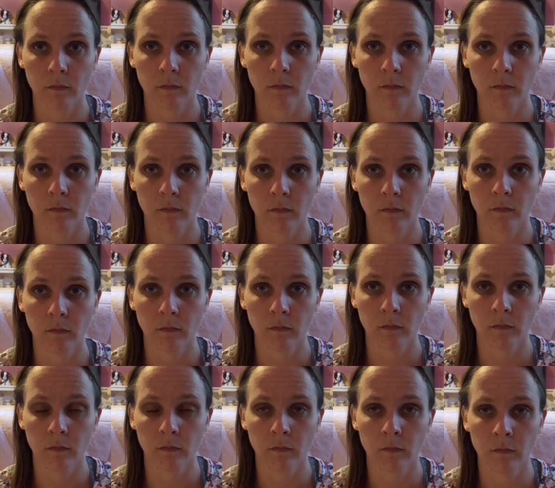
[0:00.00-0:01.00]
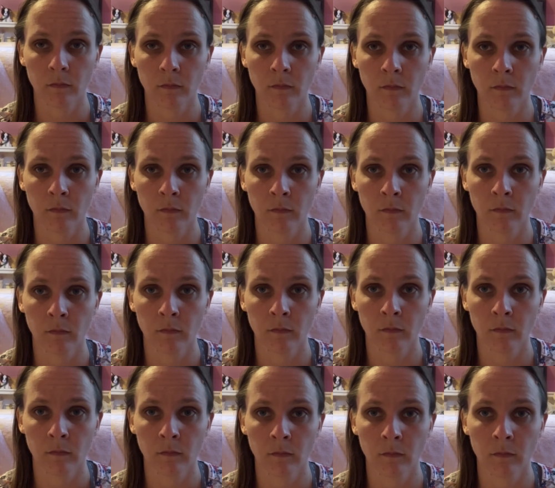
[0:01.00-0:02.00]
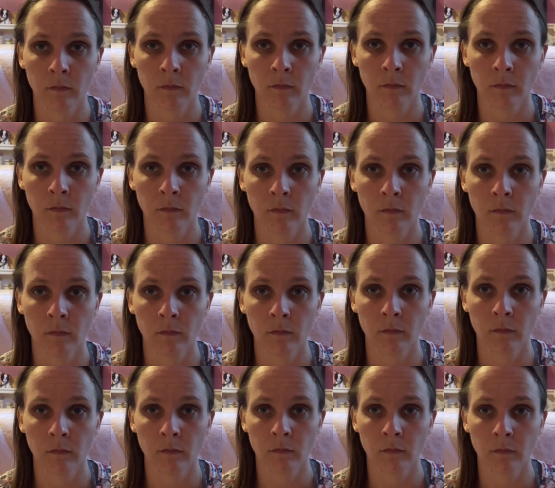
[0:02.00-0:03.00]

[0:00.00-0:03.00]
(silence)